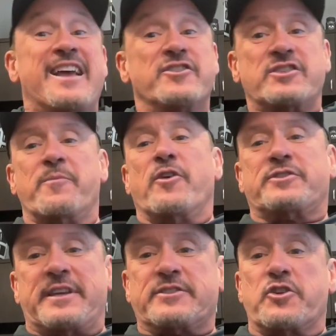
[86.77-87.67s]
Some of
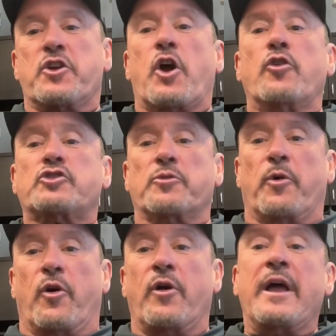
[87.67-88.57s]
those things are
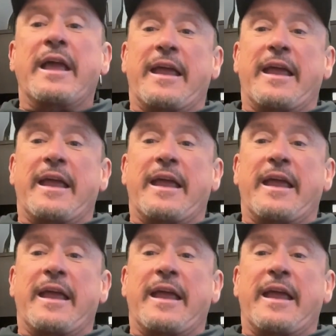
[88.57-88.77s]
negotiable